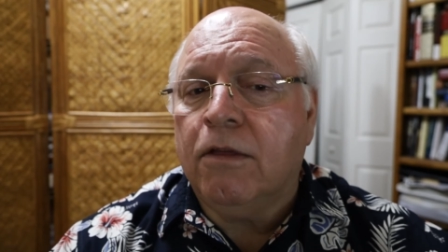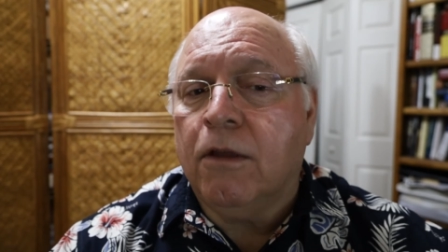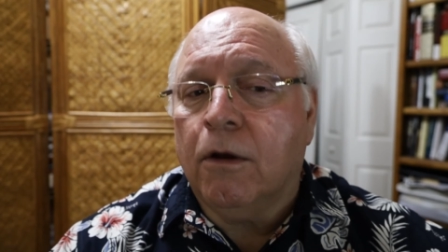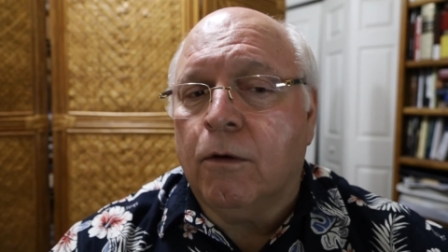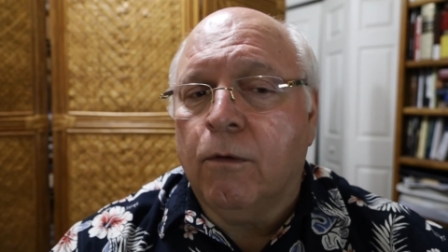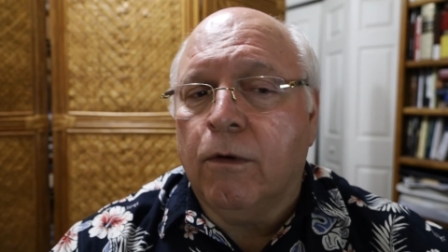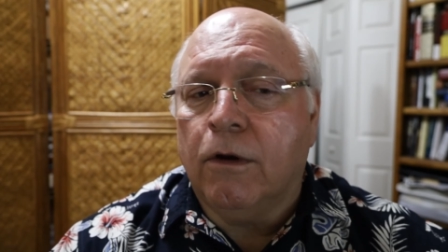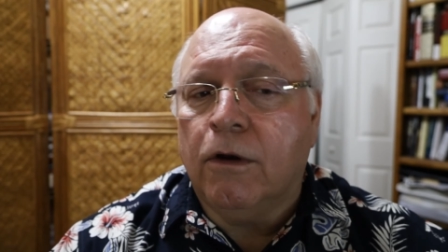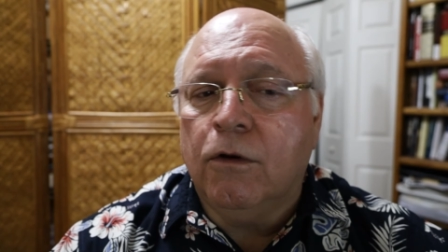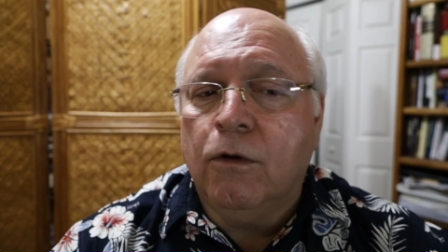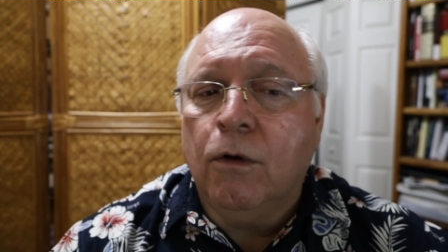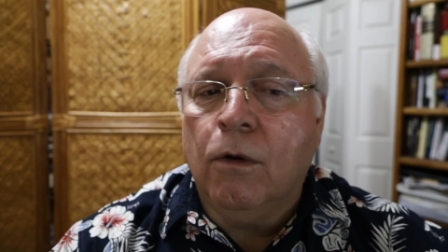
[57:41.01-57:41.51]
the
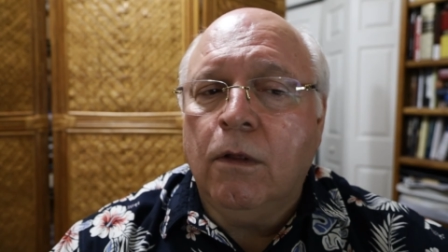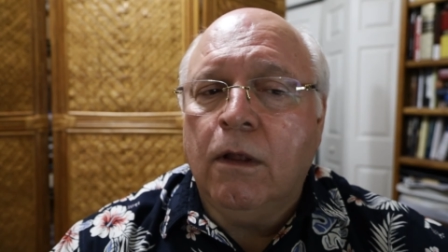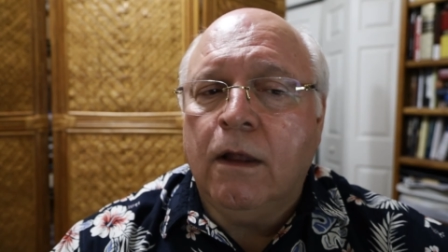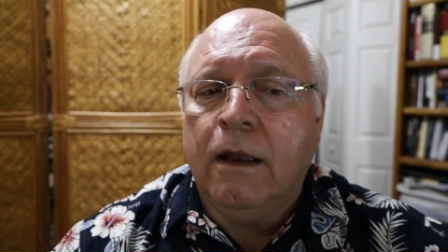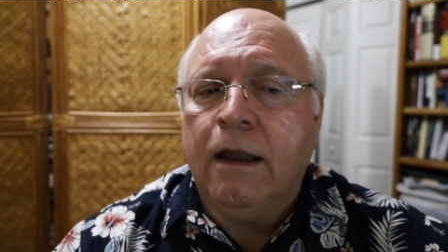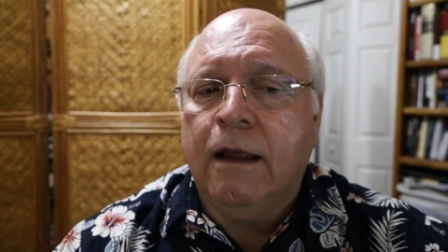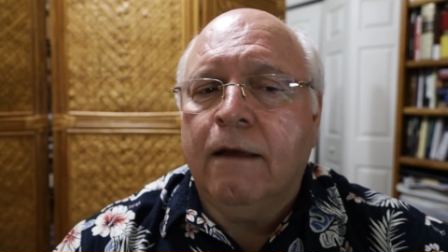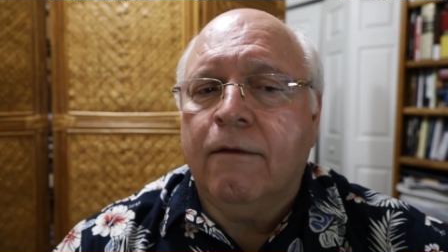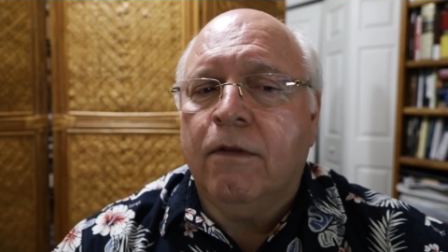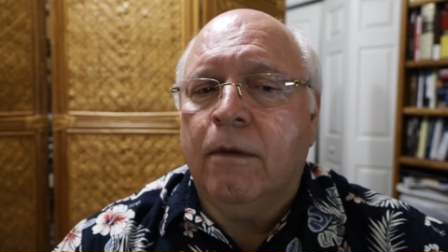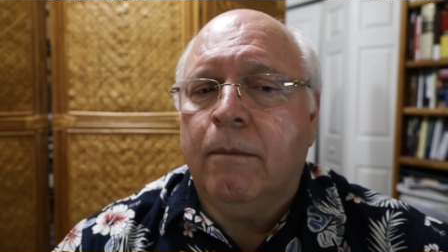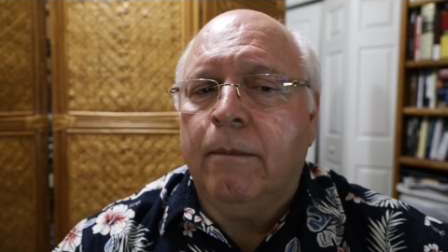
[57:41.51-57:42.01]

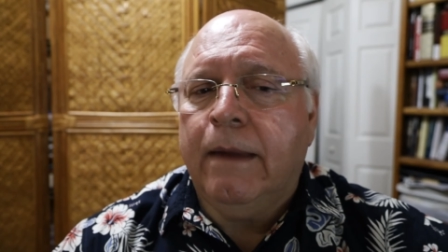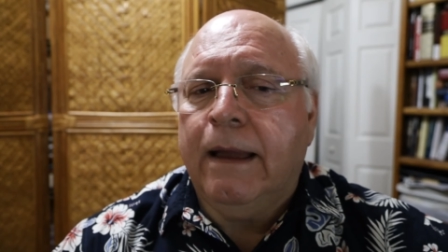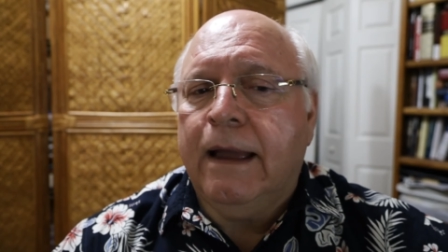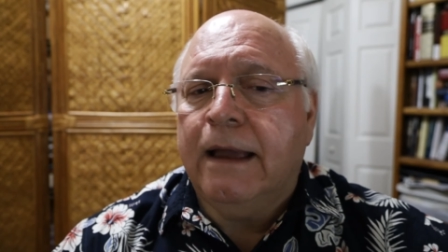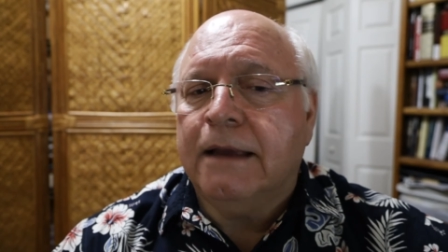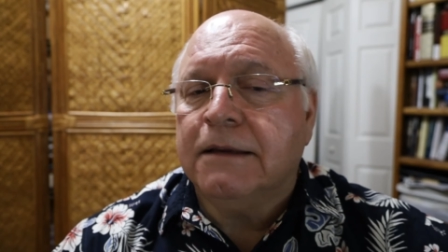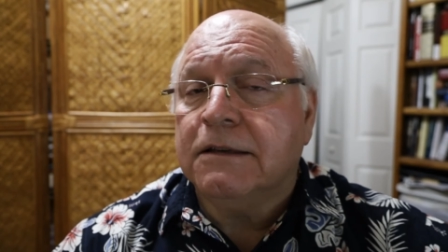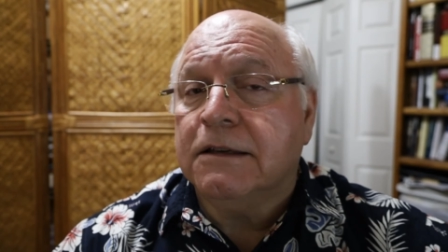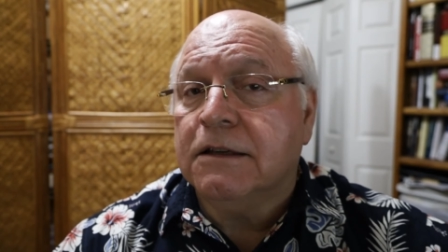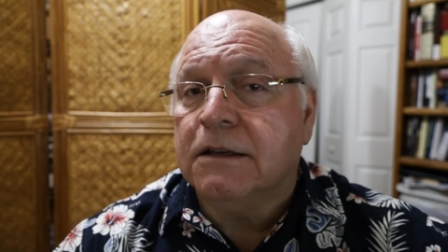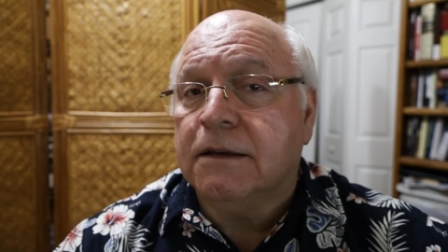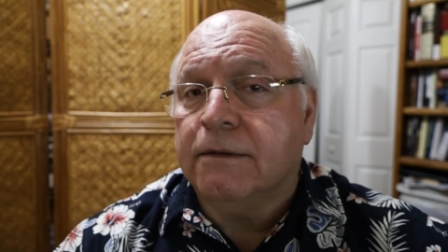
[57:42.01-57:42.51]
credulity of the
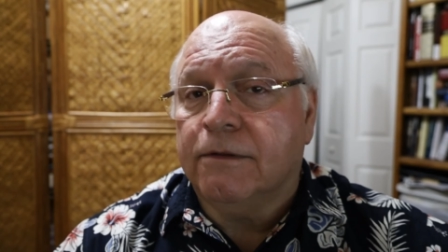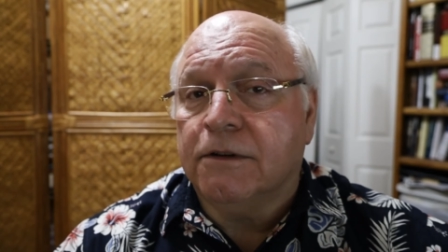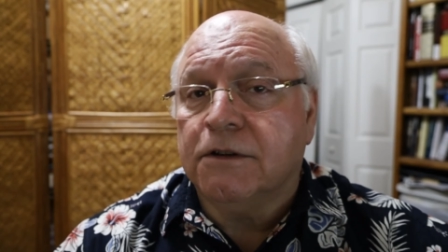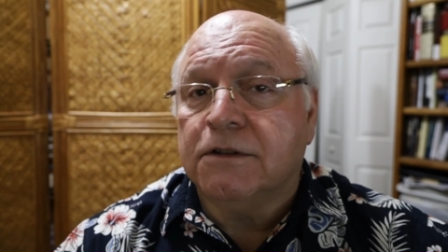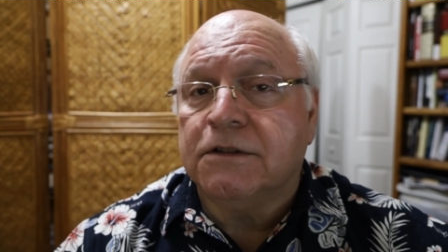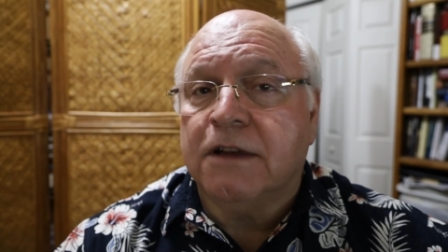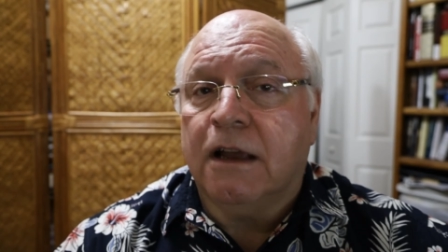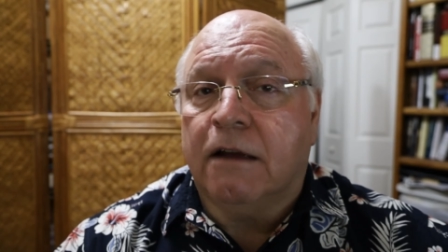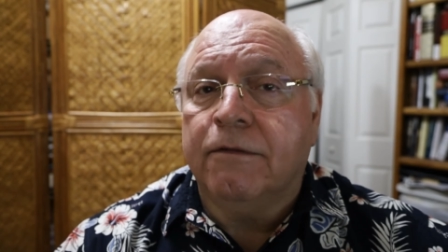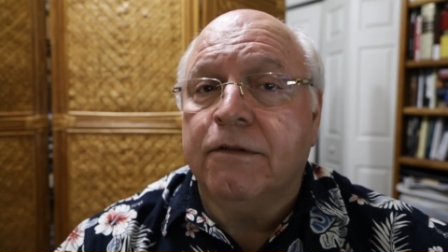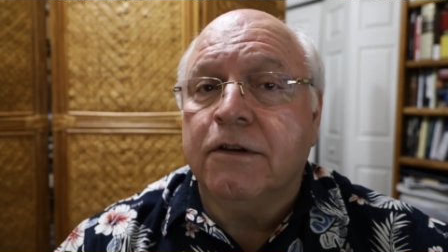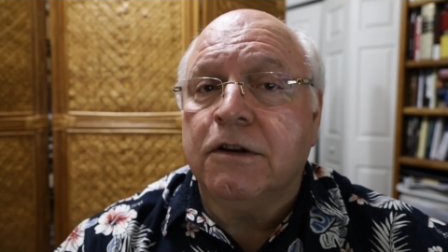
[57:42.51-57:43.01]
masses for
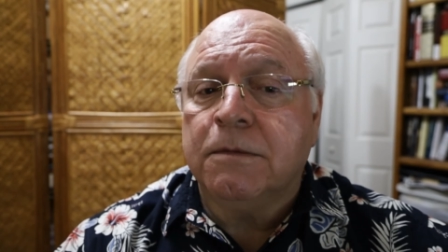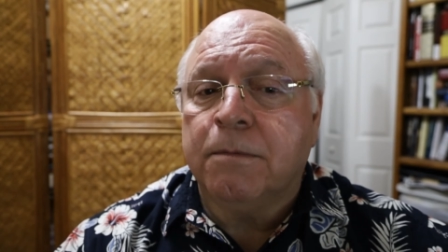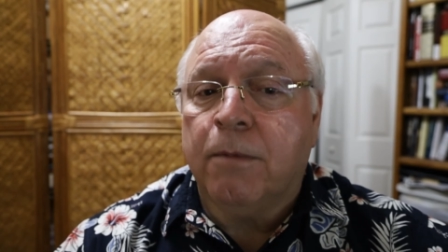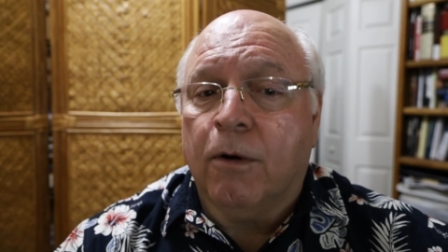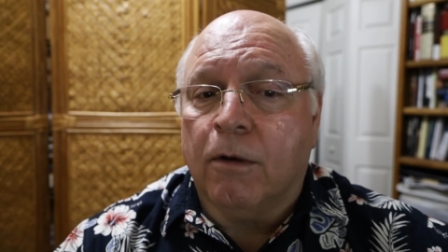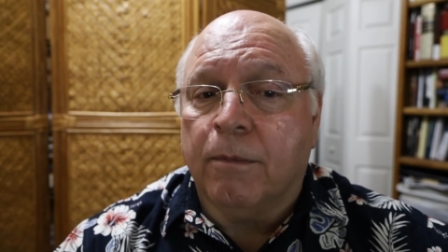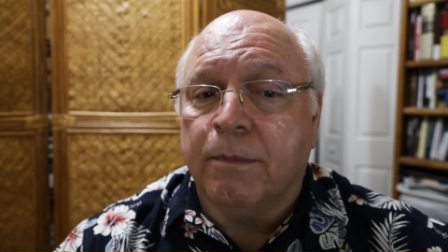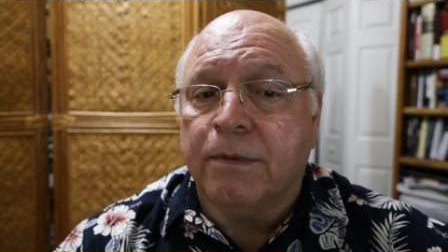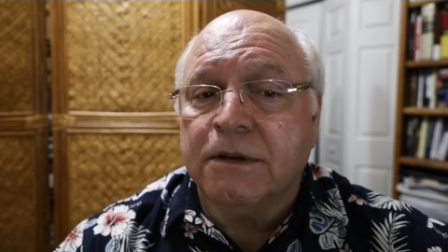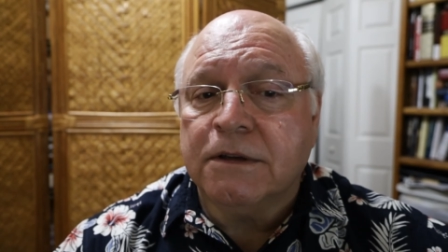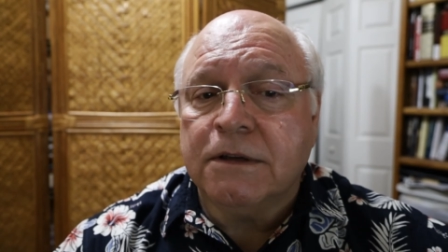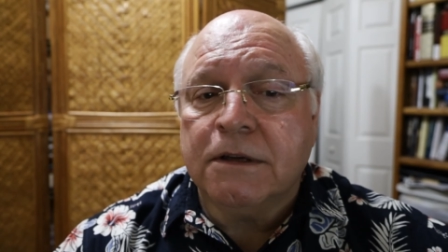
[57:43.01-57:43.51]
selfish
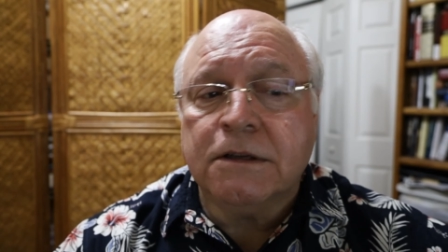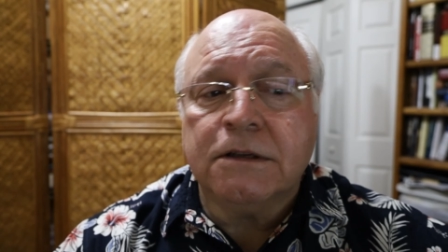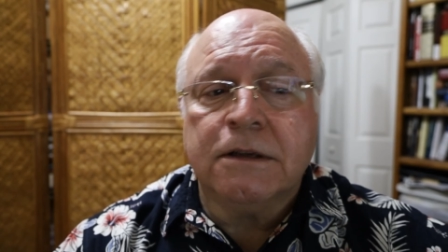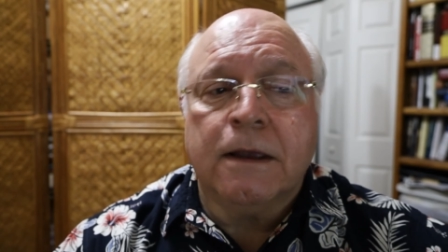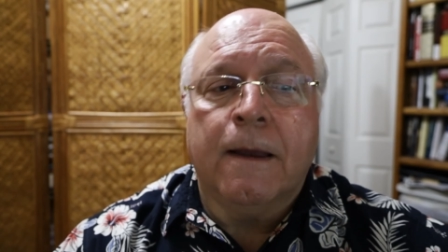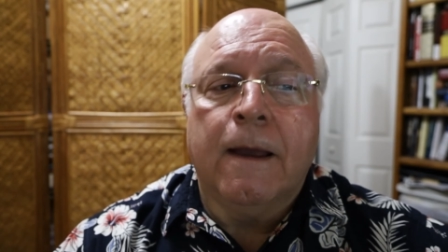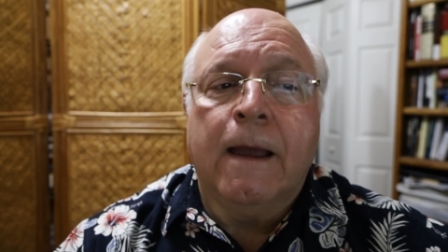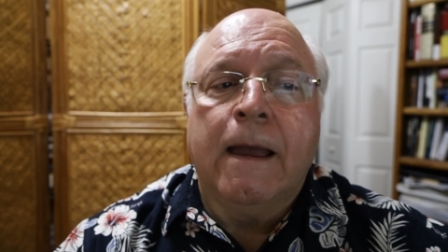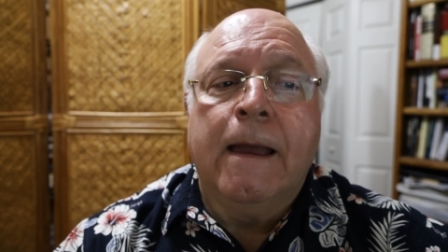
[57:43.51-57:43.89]
purposes.